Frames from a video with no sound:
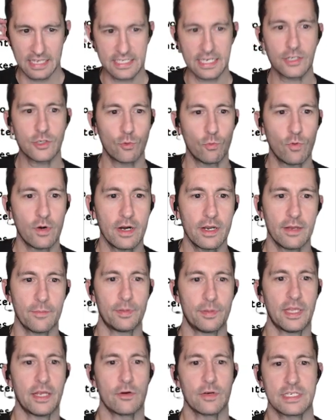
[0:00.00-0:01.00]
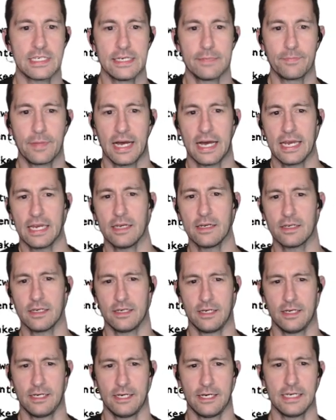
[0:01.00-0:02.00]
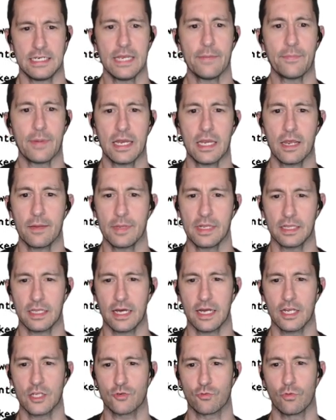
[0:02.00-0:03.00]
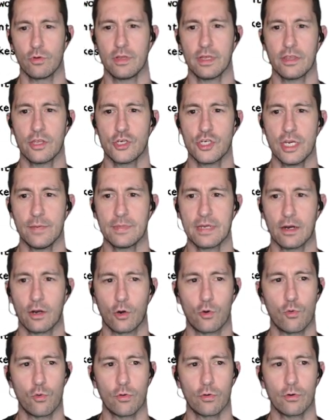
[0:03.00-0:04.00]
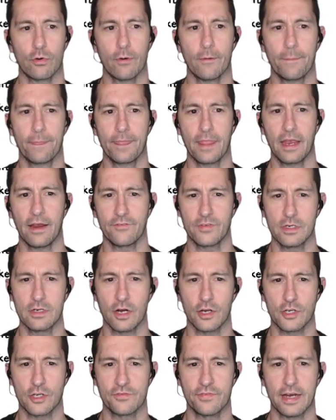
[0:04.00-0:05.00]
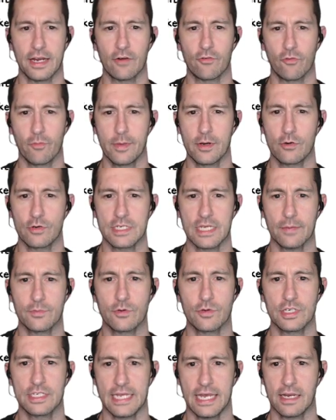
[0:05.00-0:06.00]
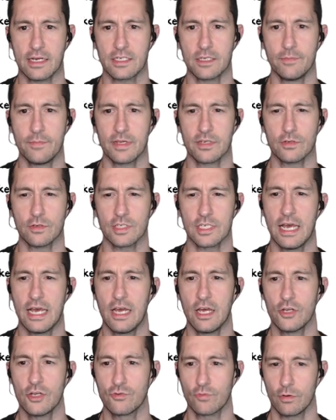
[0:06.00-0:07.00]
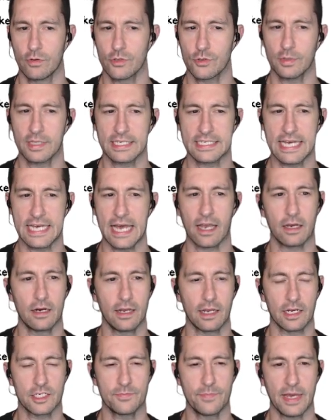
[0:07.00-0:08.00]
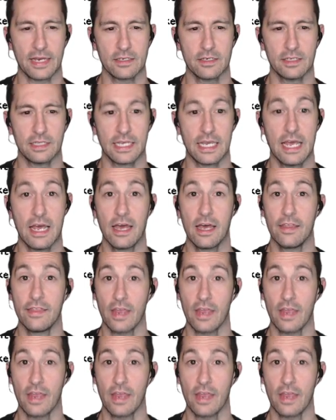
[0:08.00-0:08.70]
Sector 1, the player is in behind, deep behind enemy lines, rolling the Jeep down a corridor. They have to dodge fire from interceptors, tanks, and missiles. Drones will attack unexpectedly.